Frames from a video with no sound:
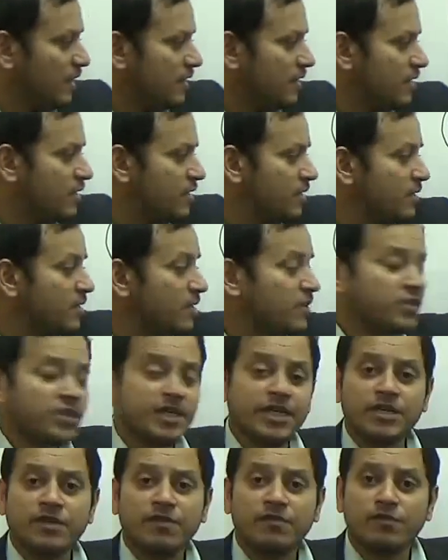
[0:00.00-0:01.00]
This is the
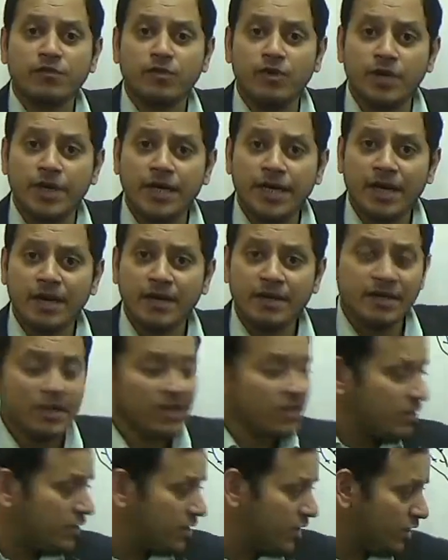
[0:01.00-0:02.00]
Strait of Florida.
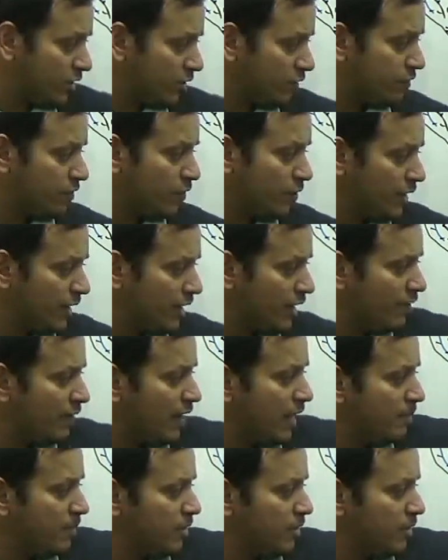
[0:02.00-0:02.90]
Strait of Florida, why?